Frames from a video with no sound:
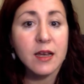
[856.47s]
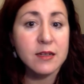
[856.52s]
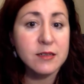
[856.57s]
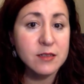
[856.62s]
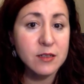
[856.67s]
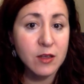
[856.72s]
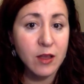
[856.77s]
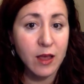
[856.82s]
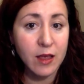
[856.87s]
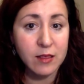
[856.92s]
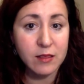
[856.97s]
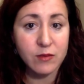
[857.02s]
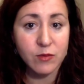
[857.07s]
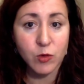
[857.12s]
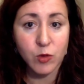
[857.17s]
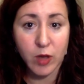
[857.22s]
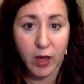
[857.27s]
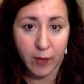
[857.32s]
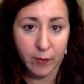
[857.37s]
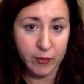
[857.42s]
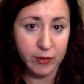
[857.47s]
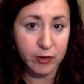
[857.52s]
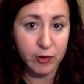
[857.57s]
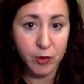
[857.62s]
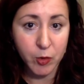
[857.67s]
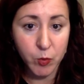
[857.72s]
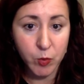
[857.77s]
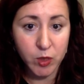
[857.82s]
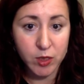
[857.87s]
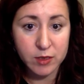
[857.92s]
underline the
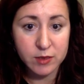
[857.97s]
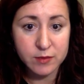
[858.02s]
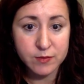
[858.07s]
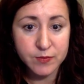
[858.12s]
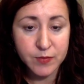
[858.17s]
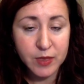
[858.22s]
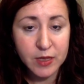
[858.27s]
vocabulary word.